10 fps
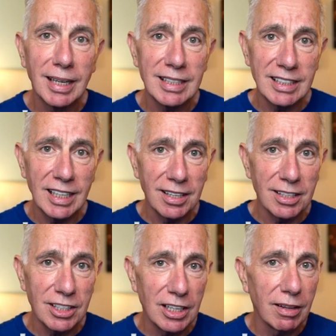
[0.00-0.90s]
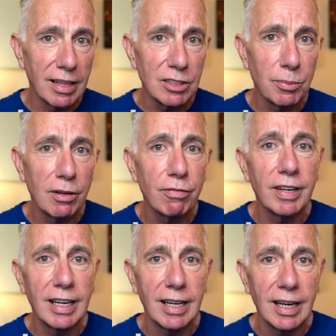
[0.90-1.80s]
As I said at the start, that's my
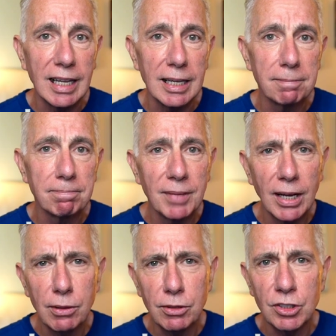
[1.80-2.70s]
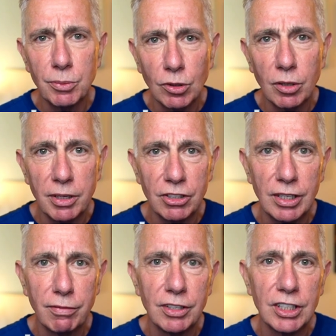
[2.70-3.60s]
affiliate link. I earn a small commission
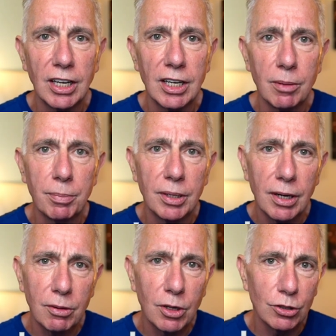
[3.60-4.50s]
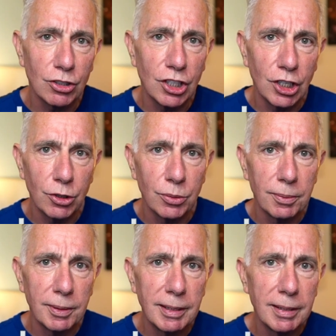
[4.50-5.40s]
if you sign up at no cost to you.
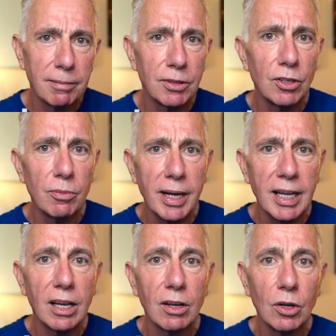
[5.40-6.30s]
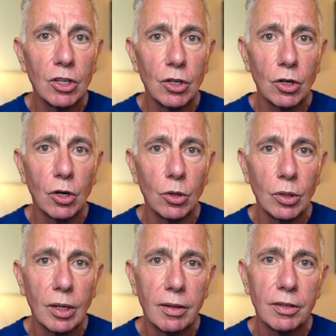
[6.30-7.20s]
You make your
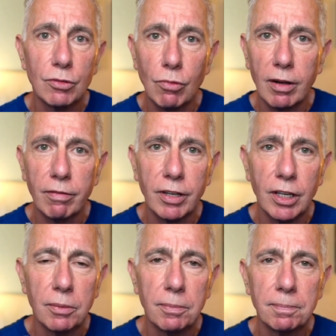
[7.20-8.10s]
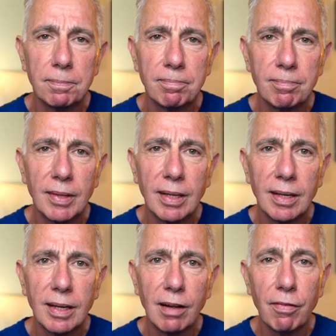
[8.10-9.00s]
call that's right for you.
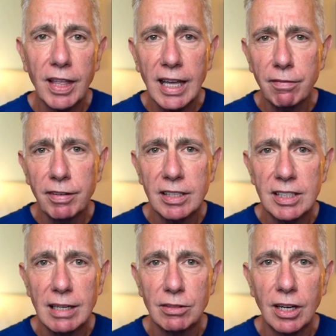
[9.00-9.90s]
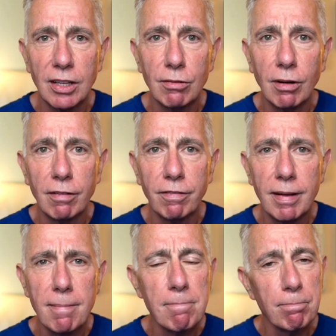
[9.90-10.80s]
If Thinkific sounds like the right
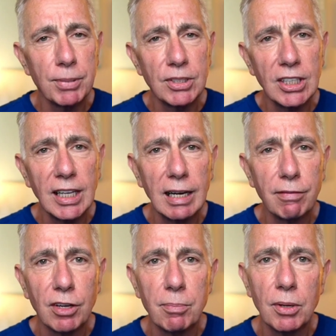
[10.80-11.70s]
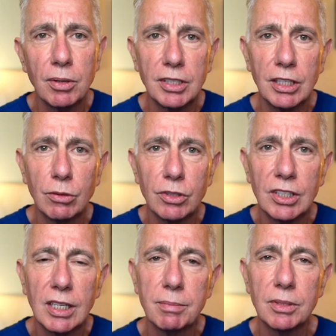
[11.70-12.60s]
fit, particularly if community or
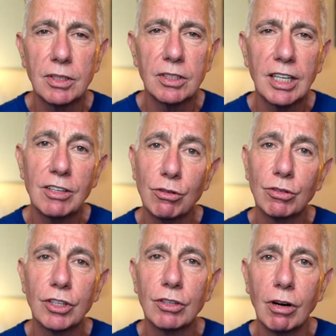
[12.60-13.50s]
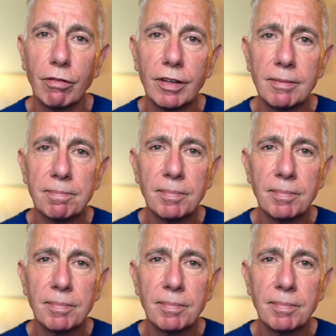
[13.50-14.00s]
assignments are central to your offer,